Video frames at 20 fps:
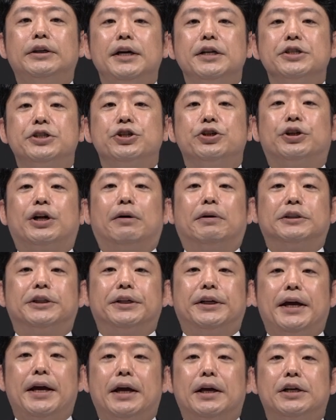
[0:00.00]
Along with the
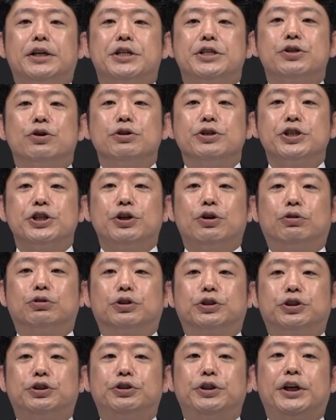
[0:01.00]
number of
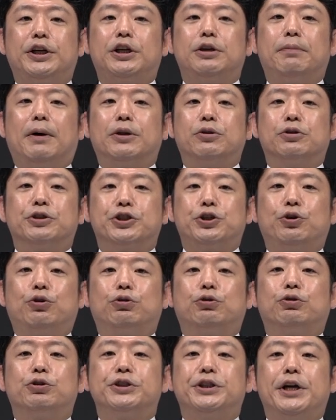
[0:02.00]
contracts, we track
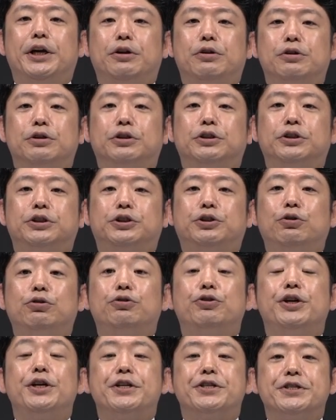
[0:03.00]
recurring
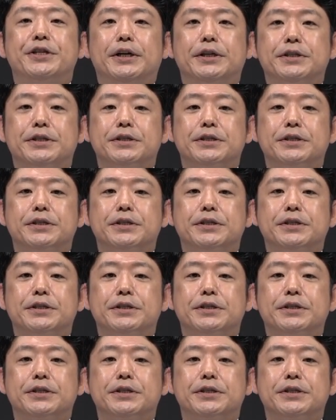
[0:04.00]
ratio, which